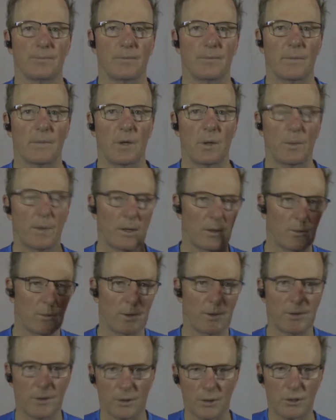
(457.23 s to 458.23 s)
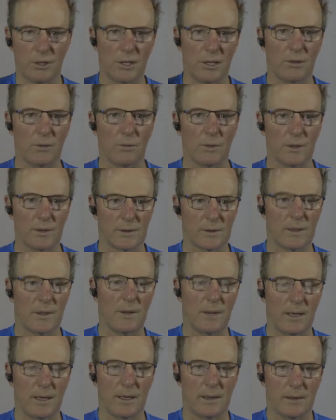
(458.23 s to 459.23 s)
No matter what their agenda was,
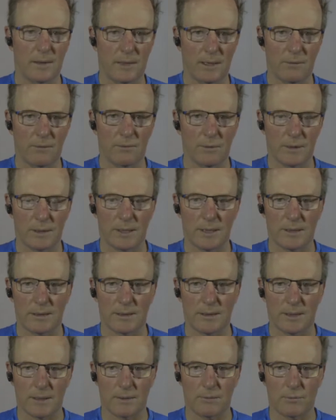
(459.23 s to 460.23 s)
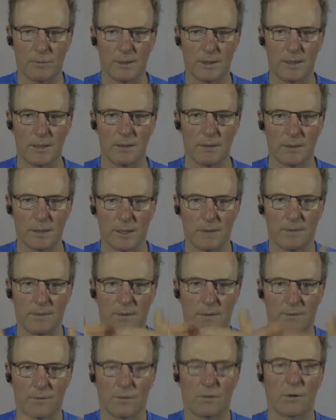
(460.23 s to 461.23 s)
they realized that we need to give
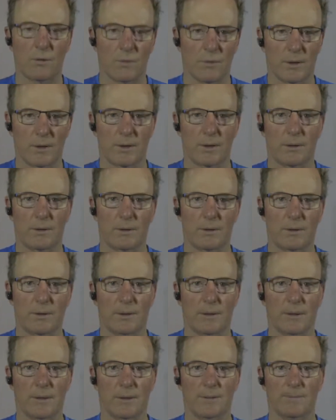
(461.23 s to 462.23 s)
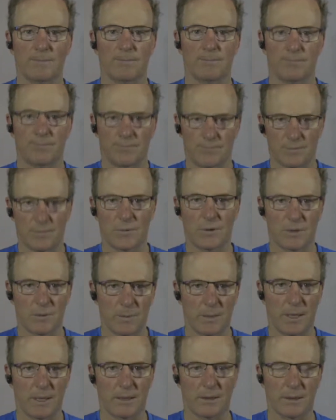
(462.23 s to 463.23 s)
the forerunner
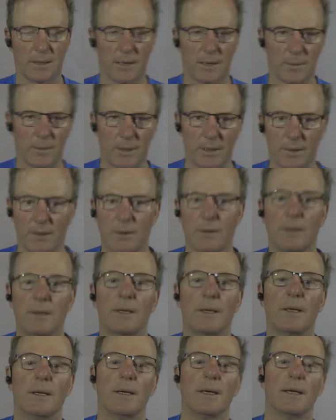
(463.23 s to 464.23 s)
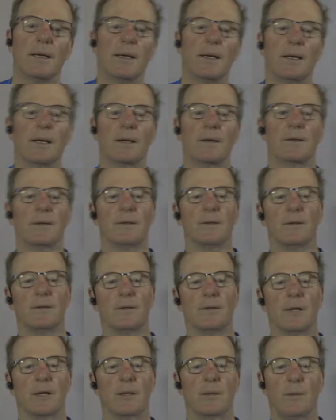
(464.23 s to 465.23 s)
some ink time here. And
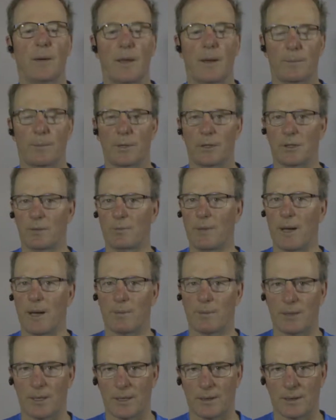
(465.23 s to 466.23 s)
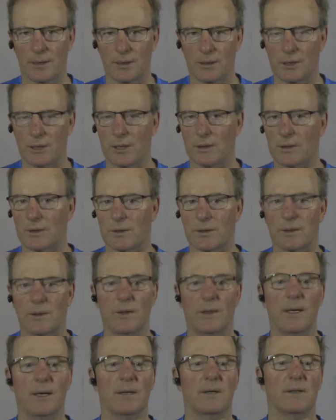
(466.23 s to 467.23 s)
John the Baptist baptizing Jesus,
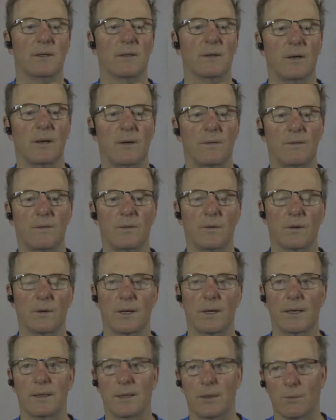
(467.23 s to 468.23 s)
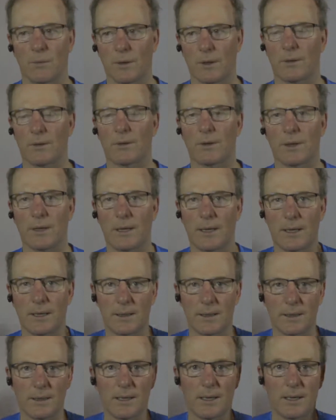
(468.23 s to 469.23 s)
that's in all four. And they want to,
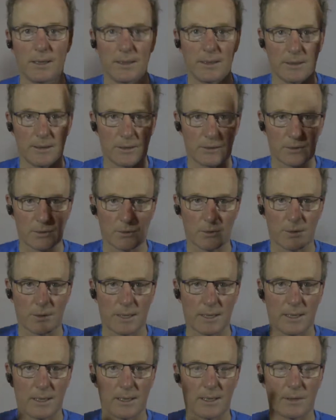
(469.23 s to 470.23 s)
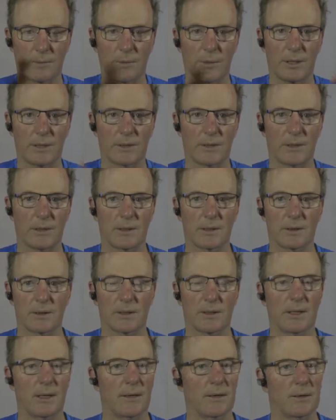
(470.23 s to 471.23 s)
God is ordaining and blessing this
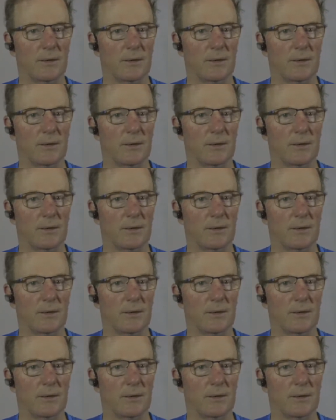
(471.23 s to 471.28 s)
guy.